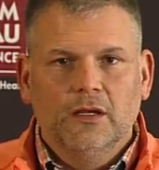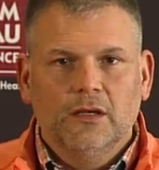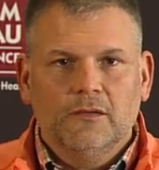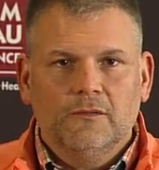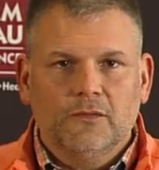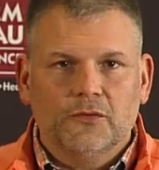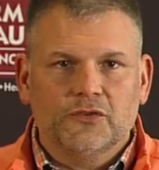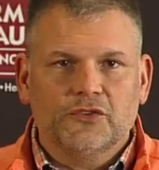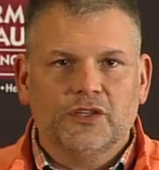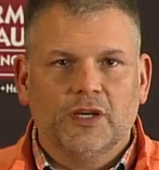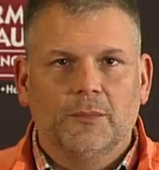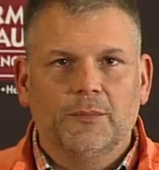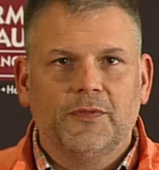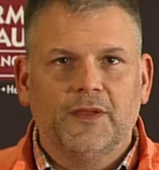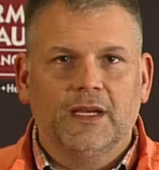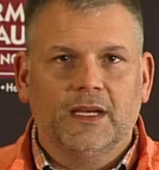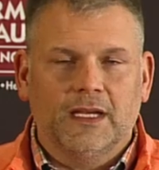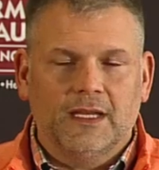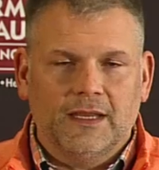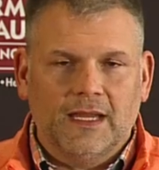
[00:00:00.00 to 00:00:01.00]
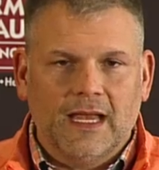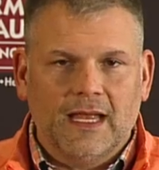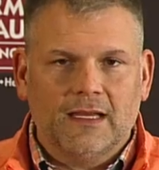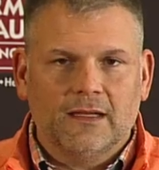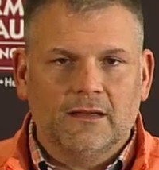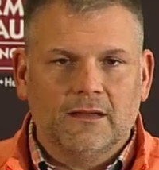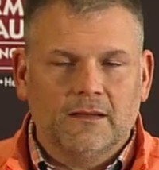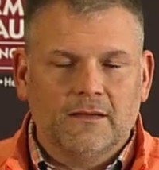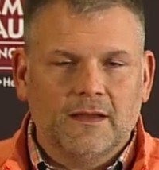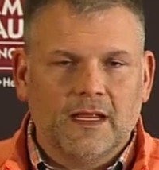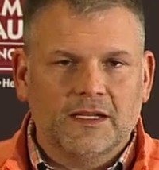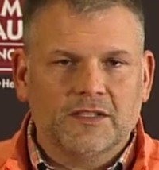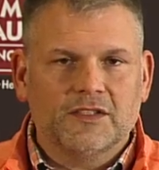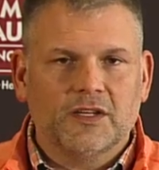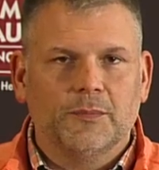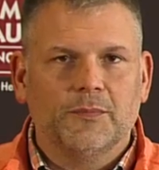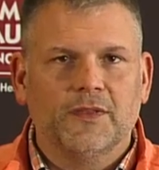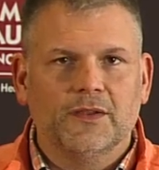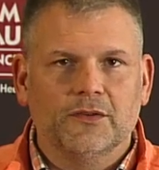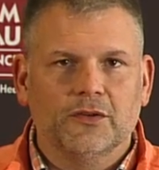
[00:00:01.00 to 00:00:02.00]
for something, and that
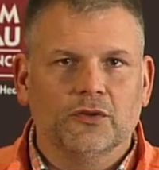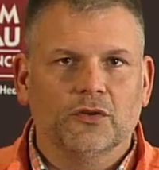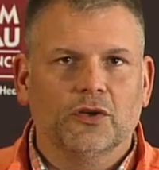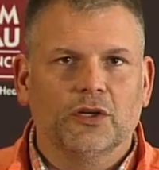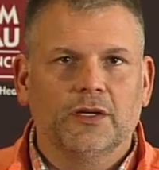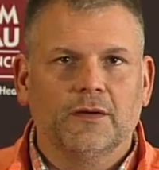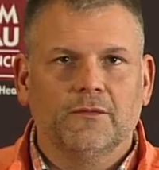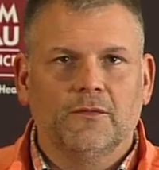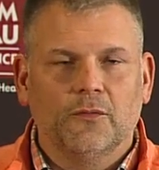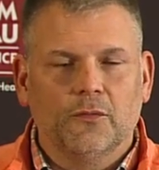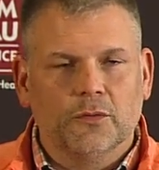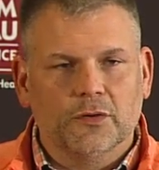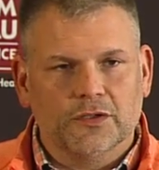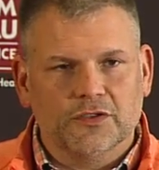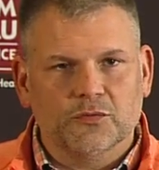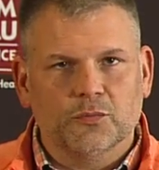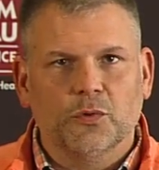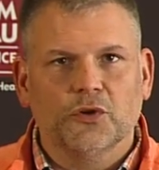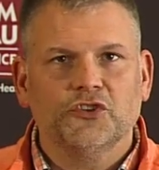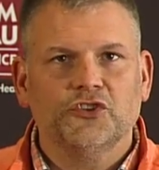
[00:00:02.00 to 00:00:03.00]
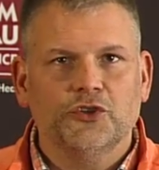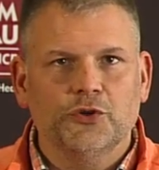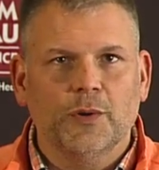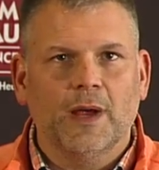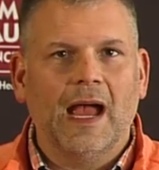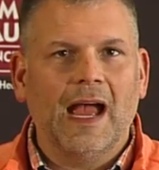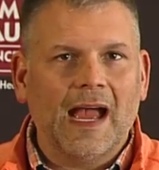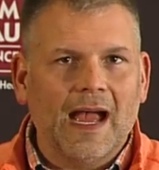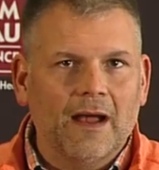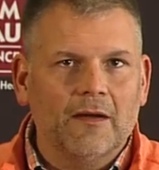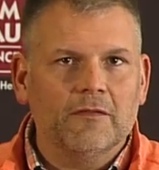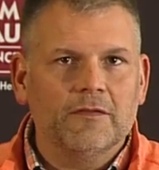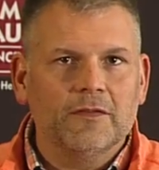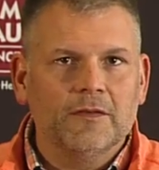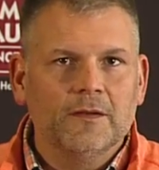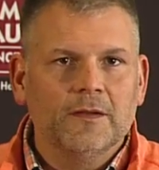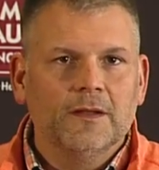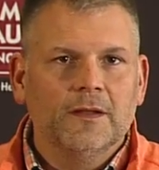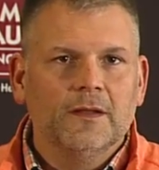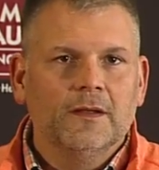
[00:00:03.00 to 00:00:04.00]
something they're looking for is what you have,
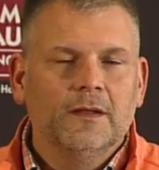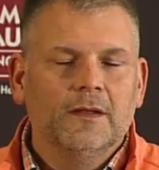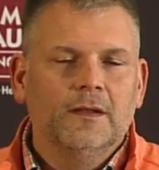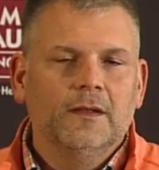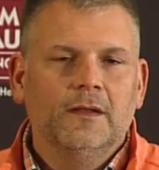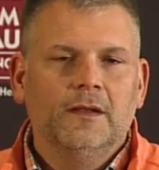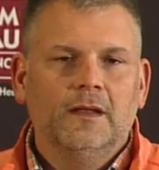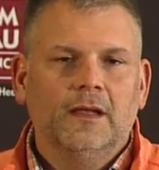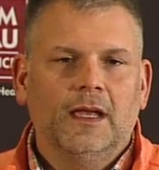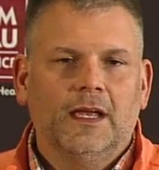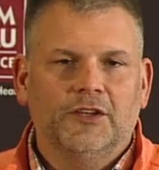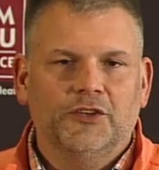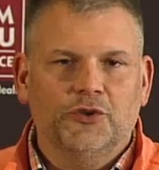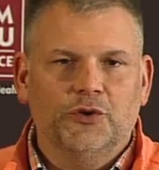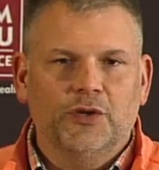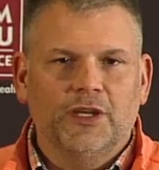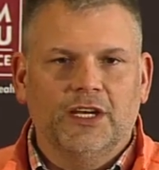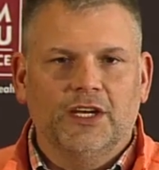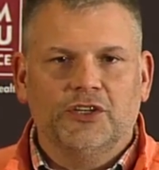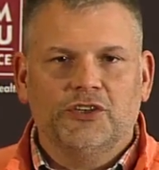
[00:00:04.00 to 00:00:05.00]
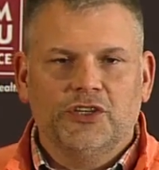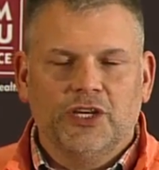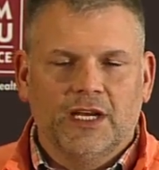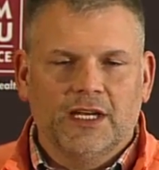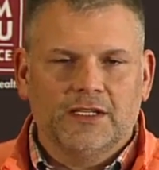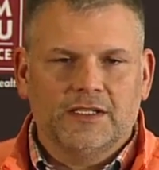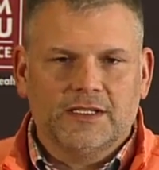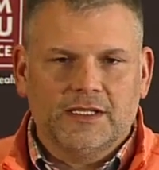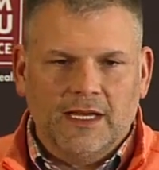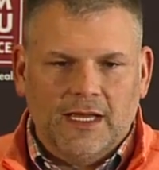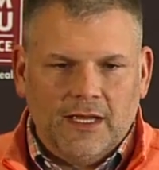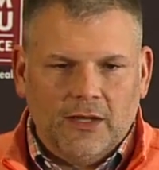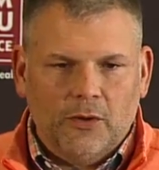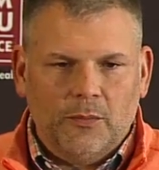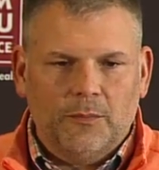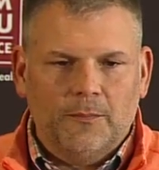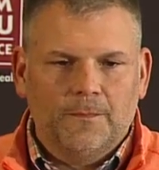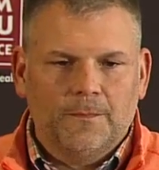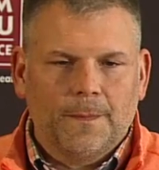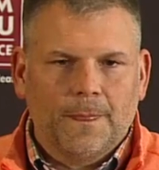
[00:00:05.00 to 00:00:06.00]
and you get a chance to
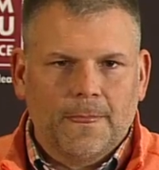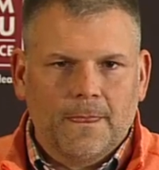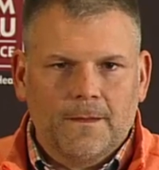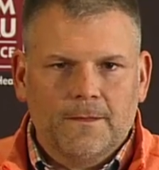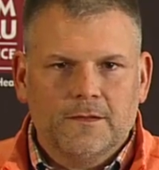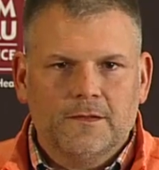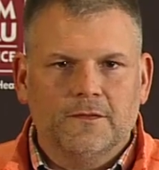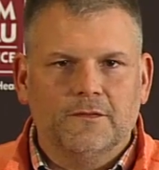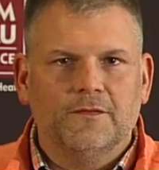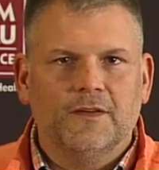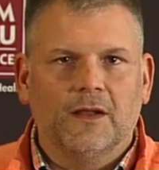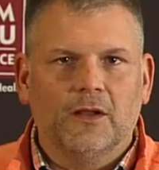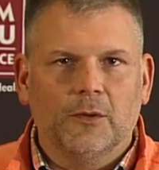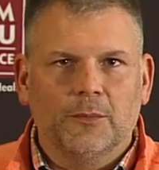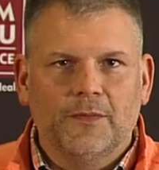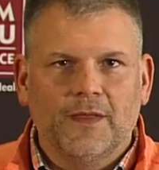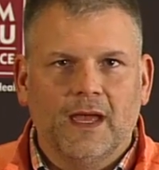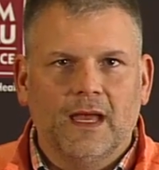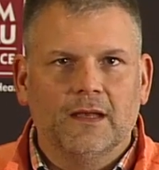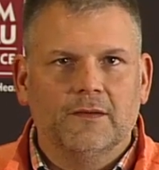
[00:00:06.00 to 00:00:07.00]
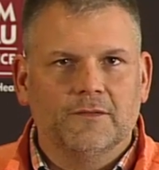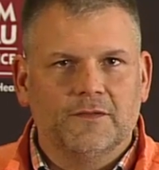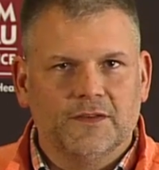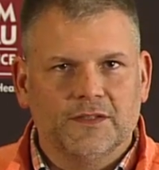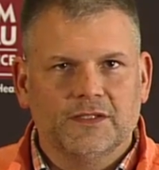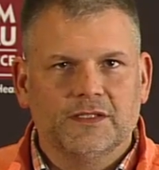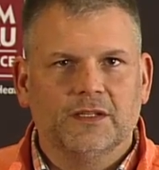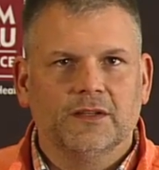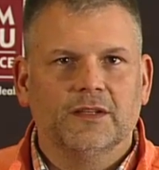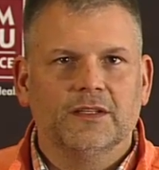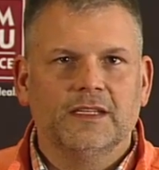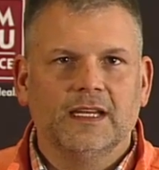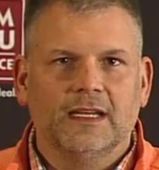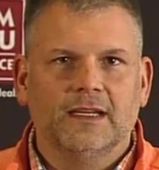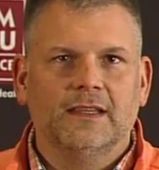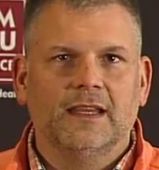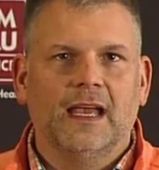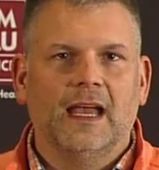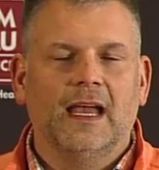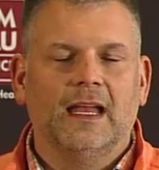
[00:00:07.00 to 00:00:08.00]
help develop that and
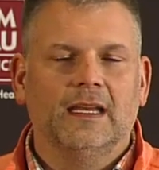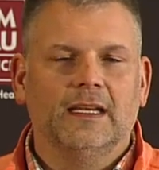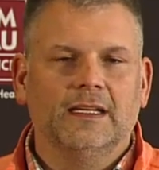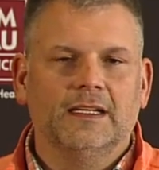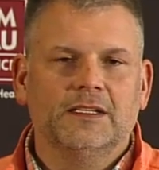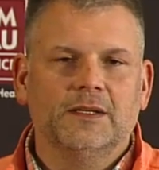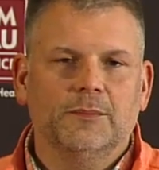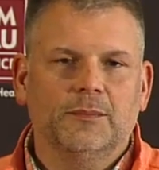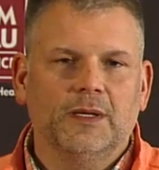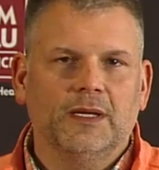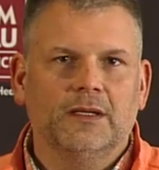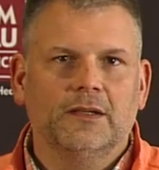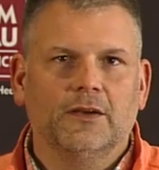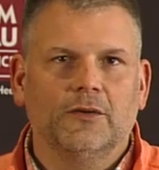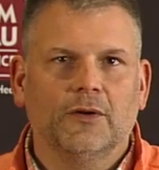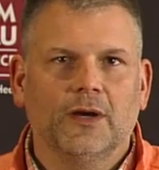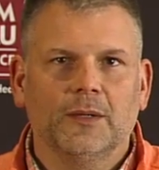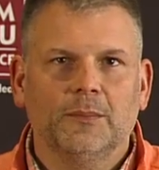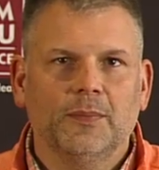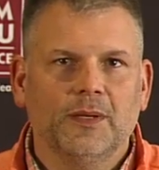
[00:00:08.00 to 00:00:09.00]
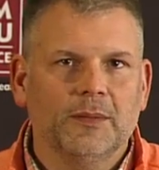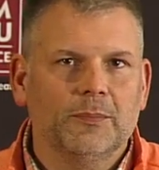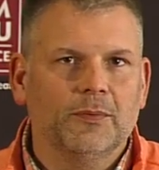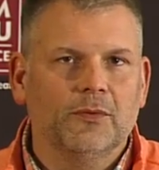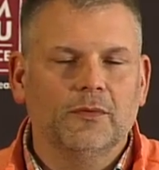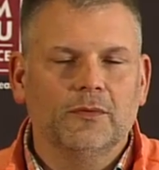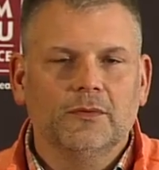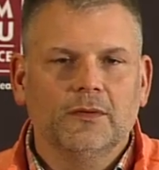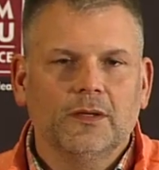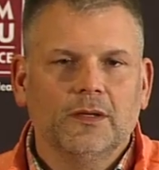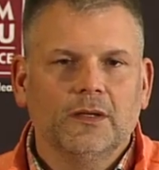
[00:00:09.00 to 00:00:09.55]
facilitate that and get to meet the great people